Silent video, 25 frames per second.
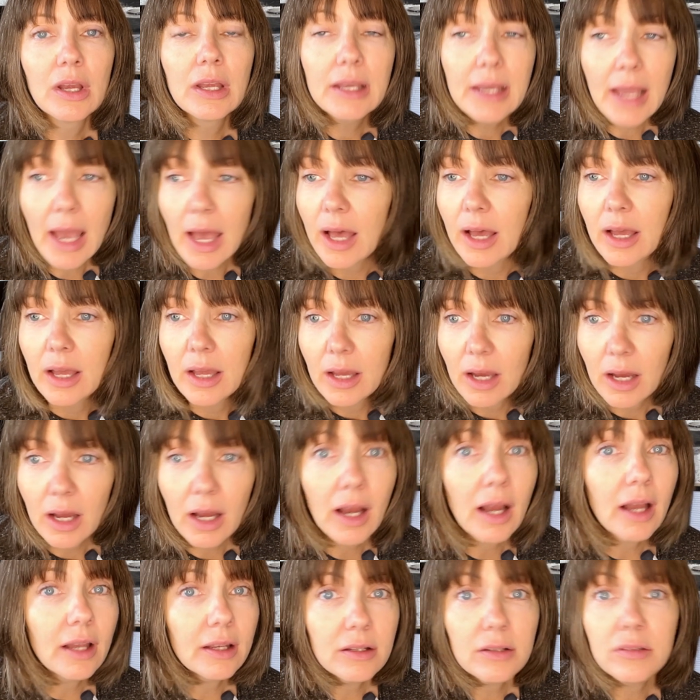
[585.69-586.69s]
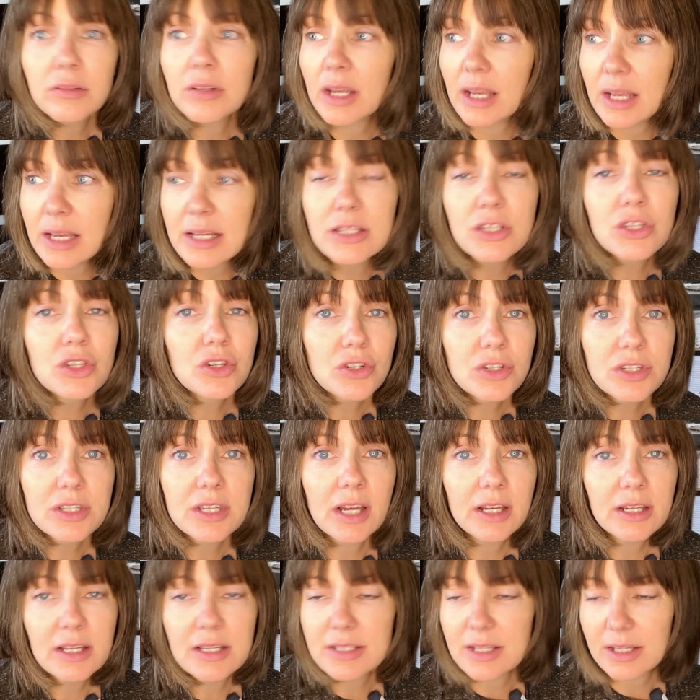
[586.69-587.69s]
Yeah. I, is there
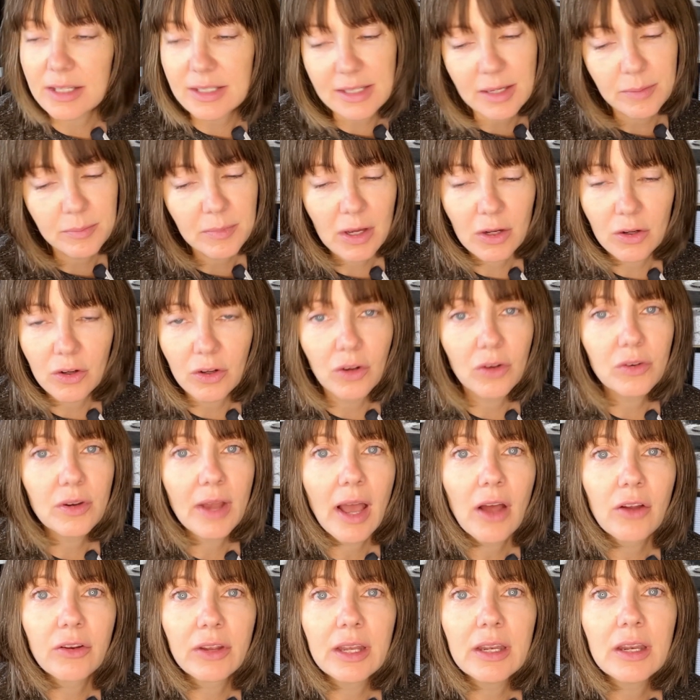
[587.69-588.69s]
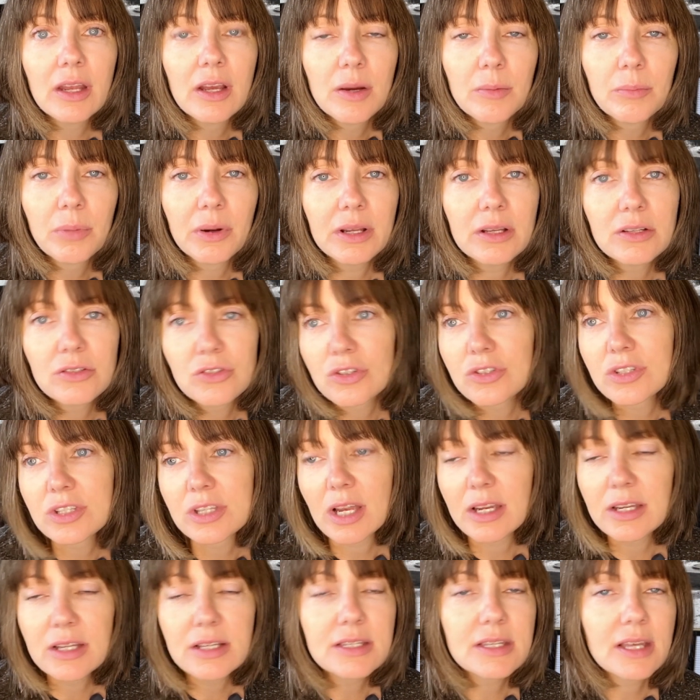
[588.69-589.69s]
studies, like so I'm not going to go down it, but is there
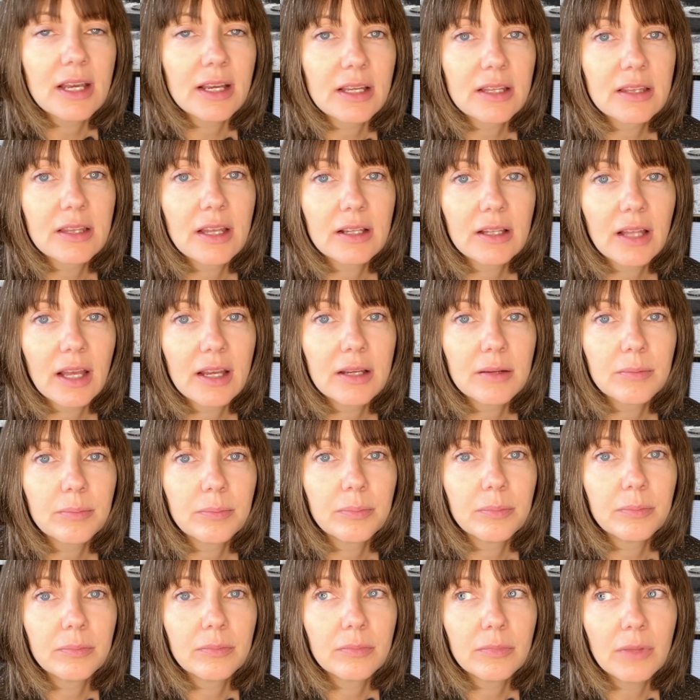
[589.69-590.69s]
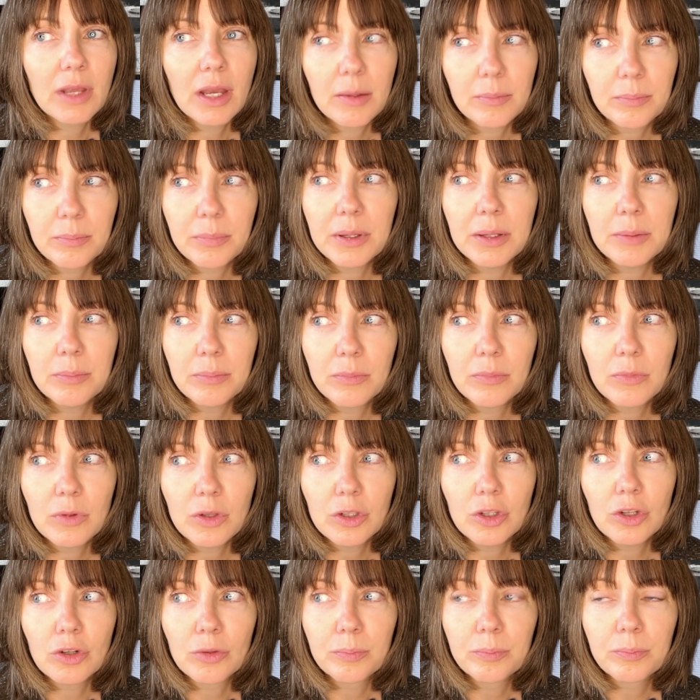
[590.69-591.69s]
studies saying that like, yeah, pe
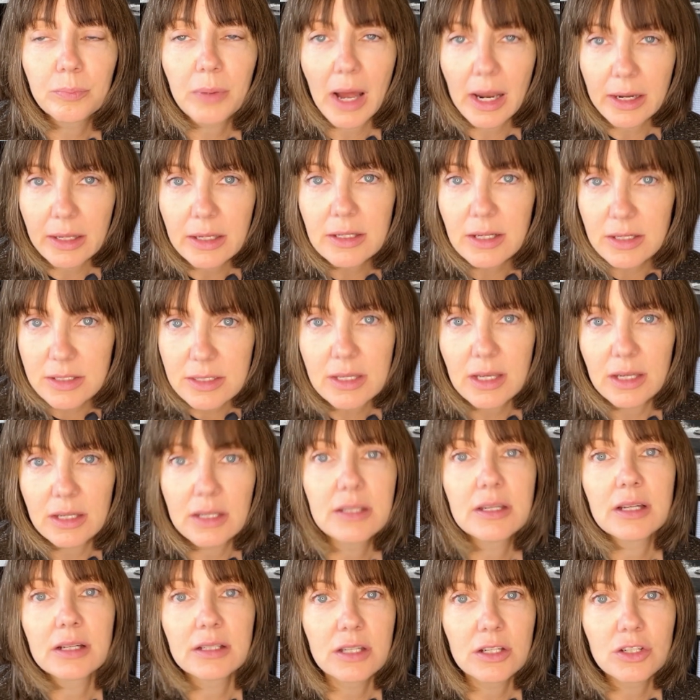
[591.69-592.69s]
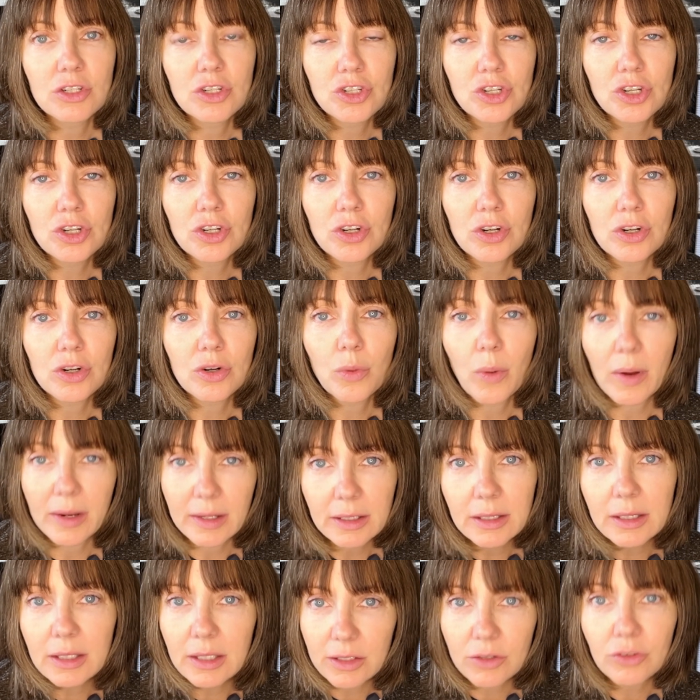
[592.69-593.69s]
your body does get addicted to sugar. Quite
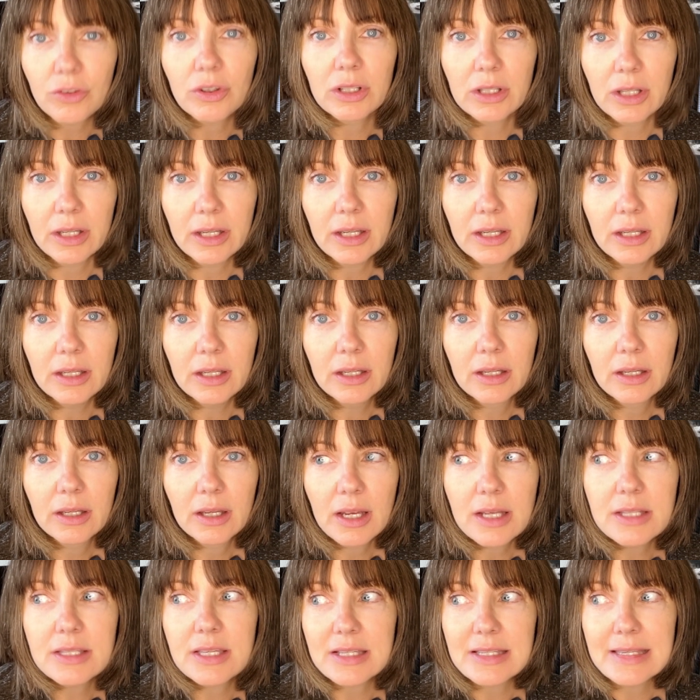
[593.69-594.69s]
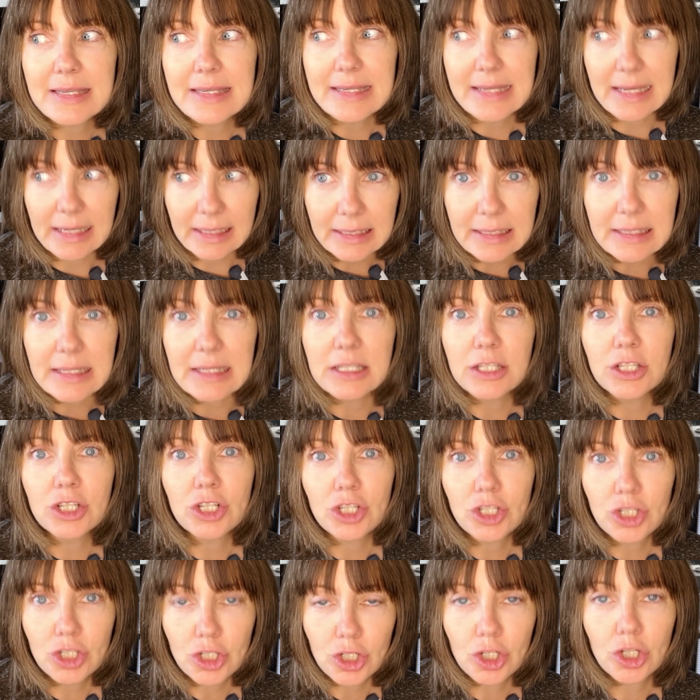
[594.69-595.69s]
literally, it's addicted to
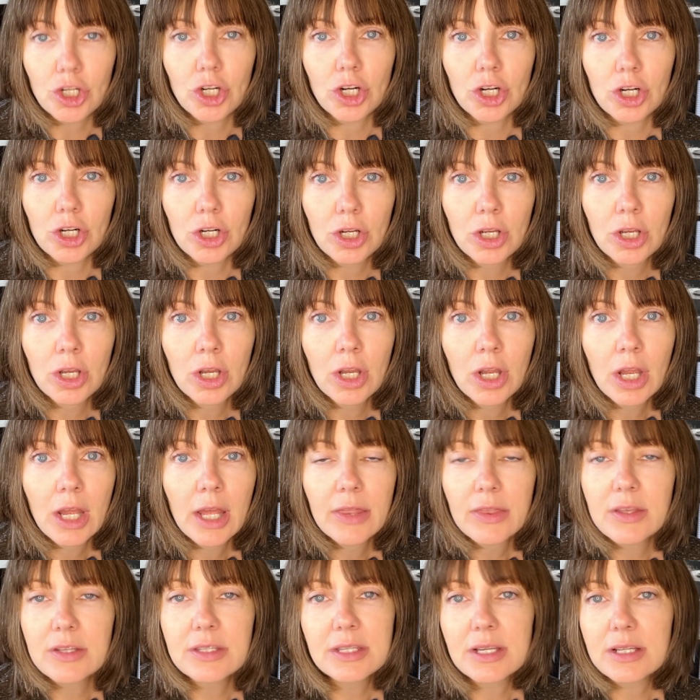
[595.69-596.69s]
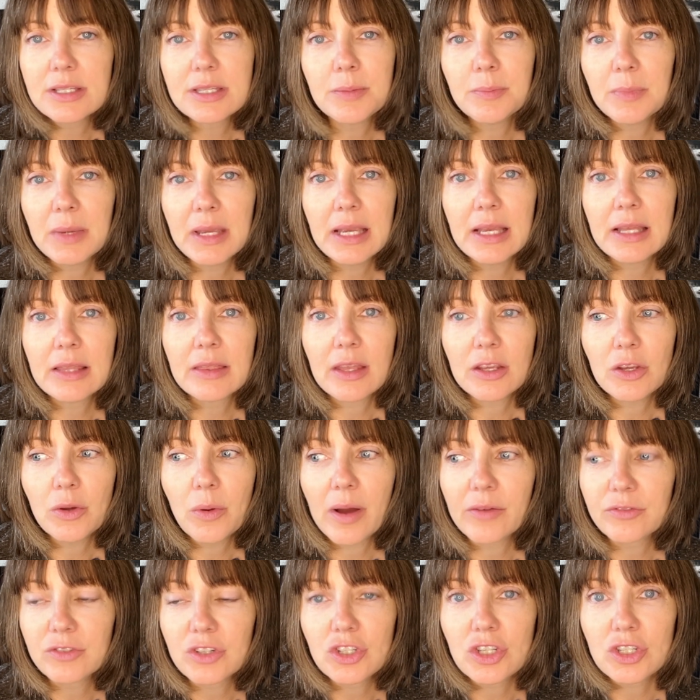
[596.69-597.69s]
sugar. This doesn't mean that you
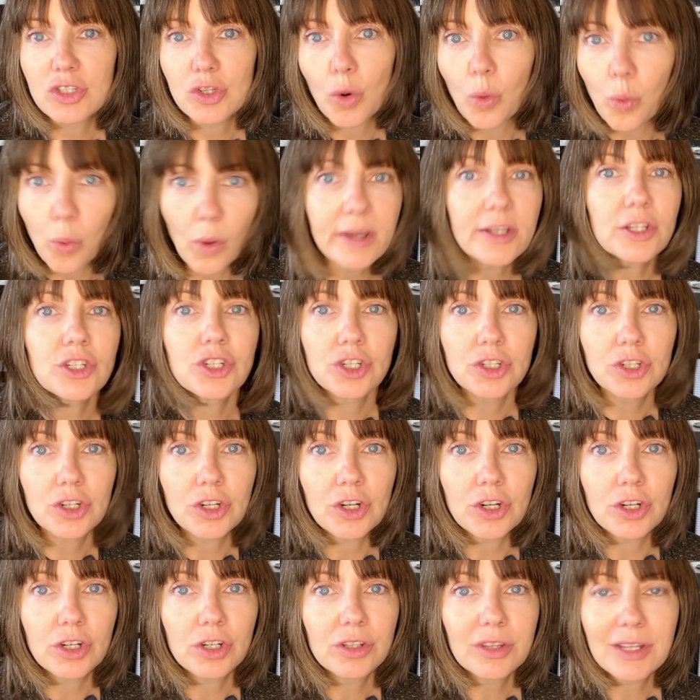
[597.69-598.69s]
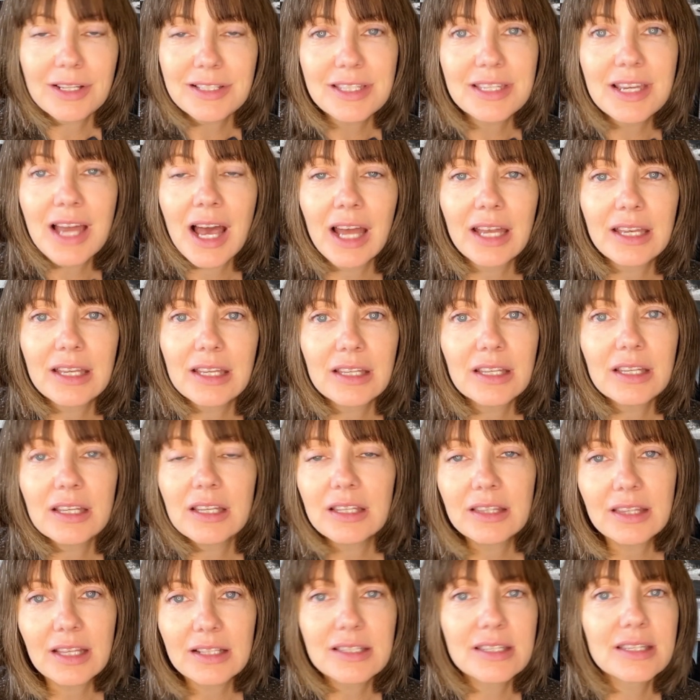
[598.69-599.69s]
have to just quit sugar. That's not,
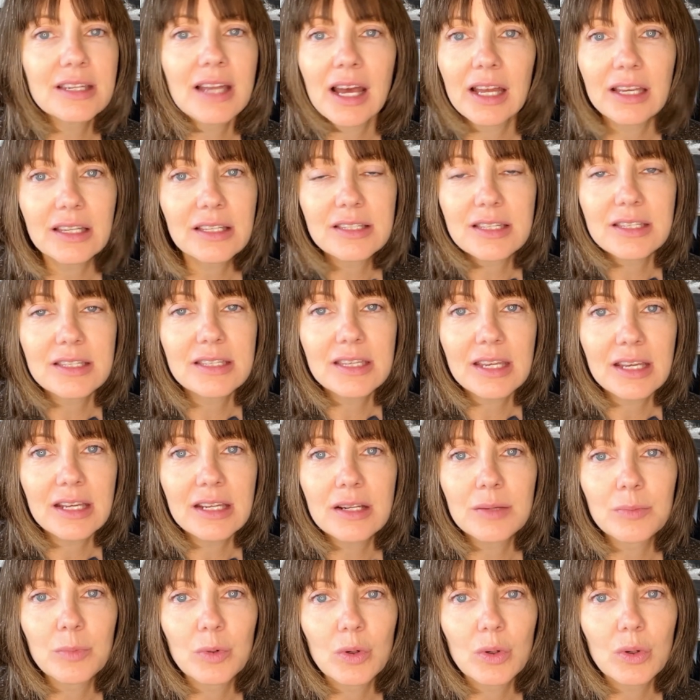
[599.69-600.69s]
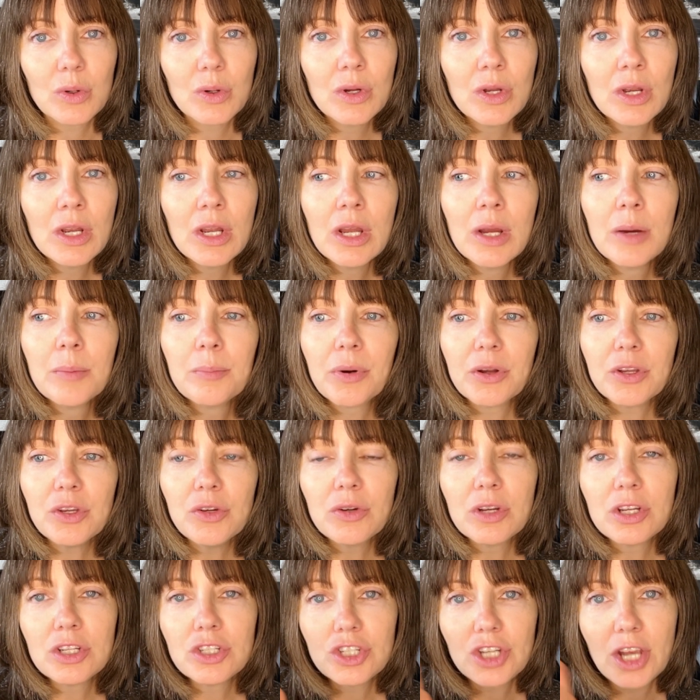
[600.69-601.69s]
that's not sustainable. But
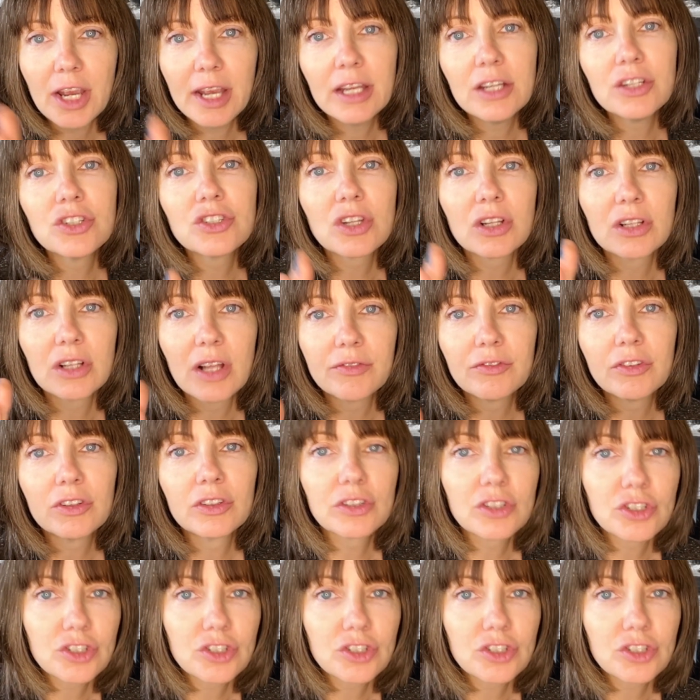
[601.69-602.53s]
you can change the level of